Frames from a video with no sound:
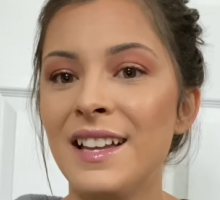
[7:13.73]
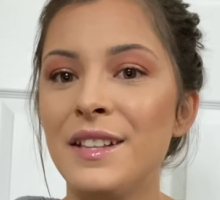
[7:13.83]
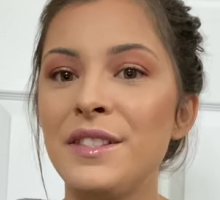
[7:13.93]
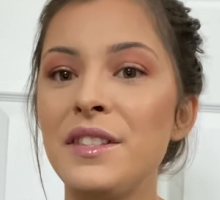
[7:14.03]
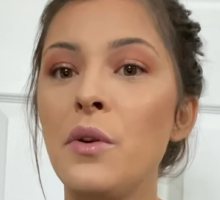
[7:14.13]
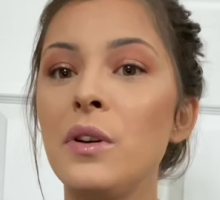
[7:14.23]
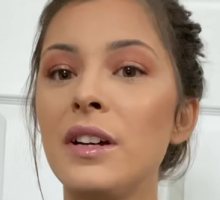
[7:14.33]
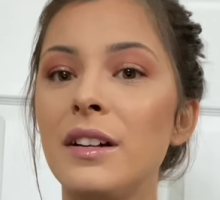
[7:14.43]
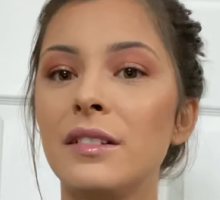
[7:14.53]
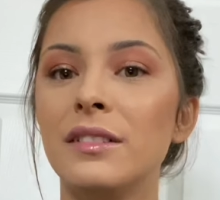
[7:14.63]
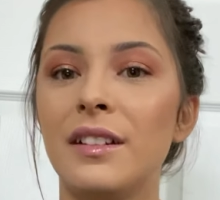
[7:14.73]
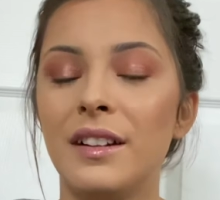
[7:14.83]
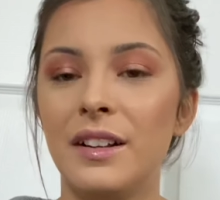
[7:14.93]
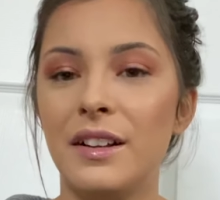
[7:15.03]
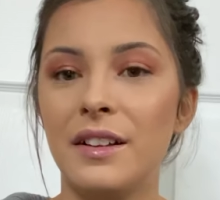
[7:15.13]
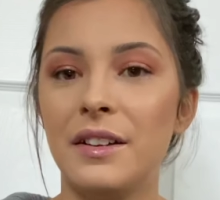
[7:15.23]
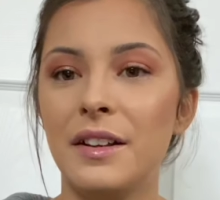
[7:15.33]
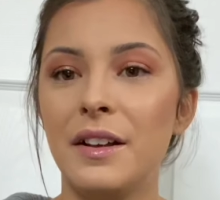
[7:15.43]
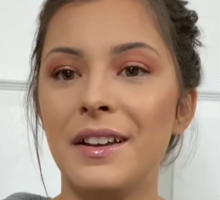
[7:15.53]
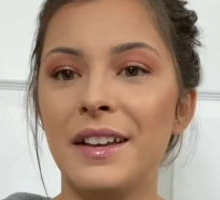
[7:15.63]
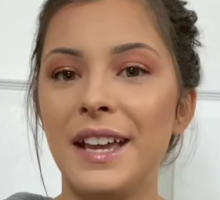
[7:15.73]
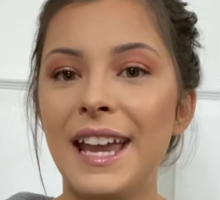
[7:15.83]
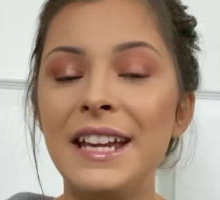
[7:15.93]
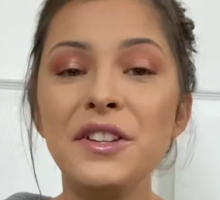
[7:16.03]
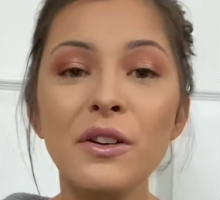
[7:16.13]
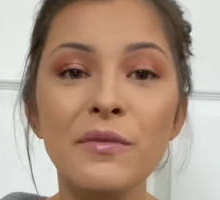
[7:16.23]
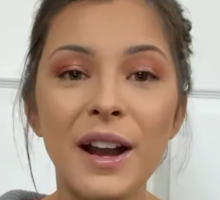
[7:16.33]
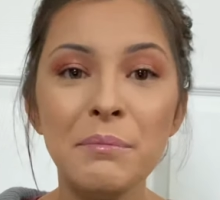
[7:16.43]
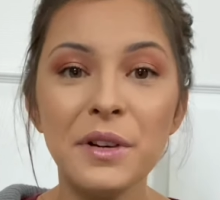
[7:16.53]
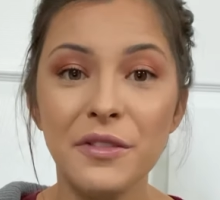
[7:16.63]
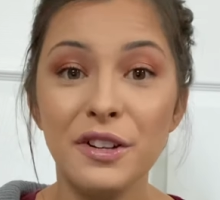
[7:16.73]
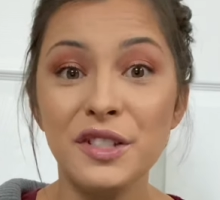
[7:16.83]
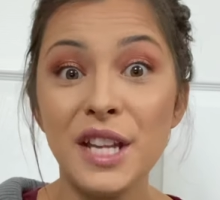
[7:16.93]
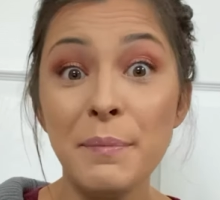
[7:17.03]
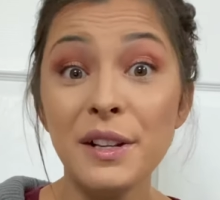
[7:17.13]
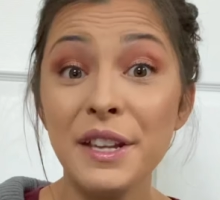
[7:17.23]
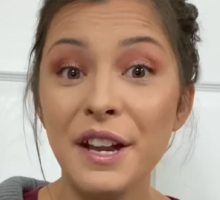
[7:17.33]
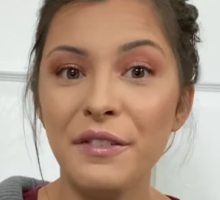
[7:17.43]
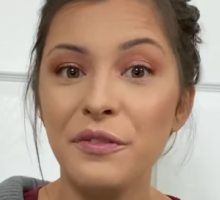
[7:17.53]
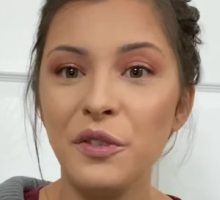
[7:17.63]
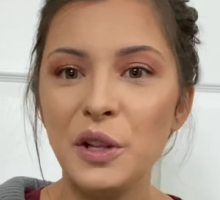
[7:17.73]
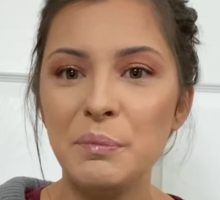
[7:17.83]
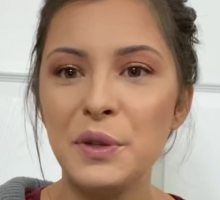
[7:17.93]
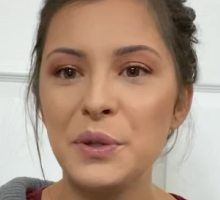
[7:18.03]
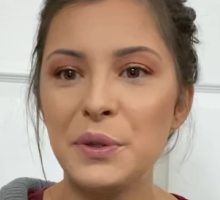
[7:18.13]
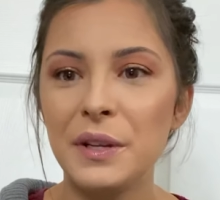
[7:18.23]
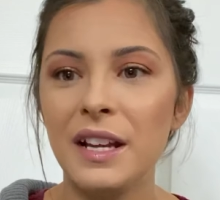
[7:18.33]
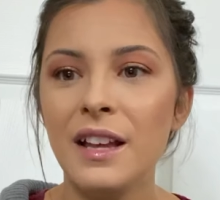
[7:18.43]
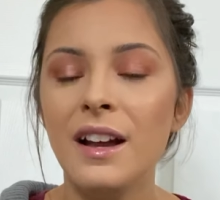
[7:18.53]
So in November, there's typically a full moon.